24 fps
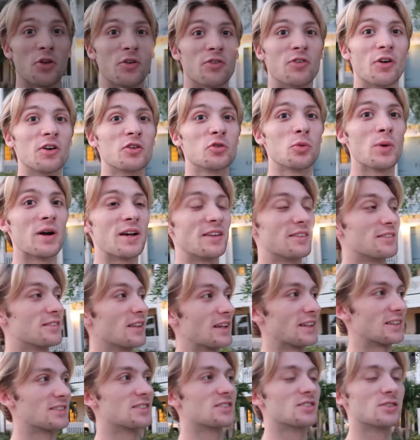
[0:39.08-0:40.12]
the first way is
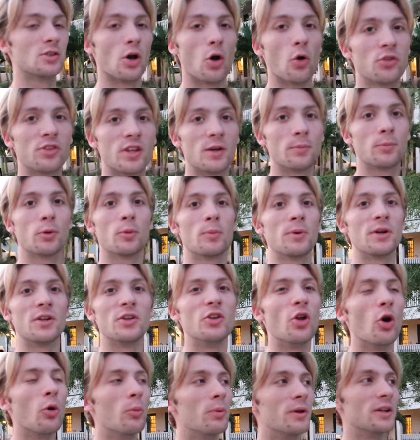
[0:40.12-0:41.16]
like so simple, but
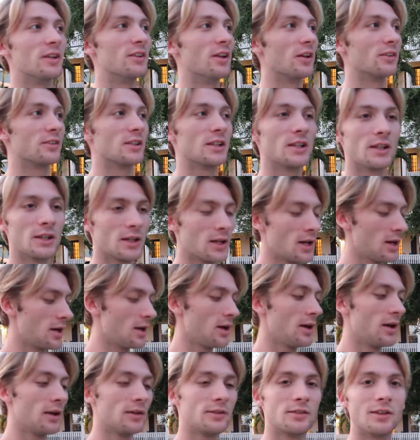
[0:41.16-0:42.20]
nobody does it.
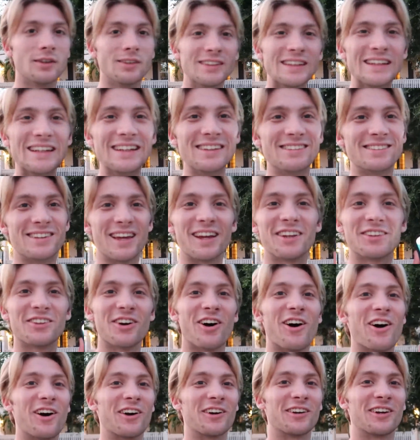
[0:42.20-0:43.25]
Delete
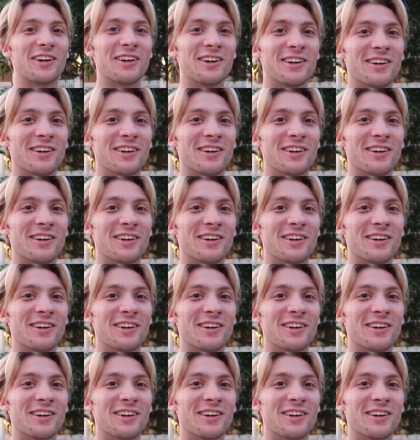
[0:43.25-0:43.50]
TikTok.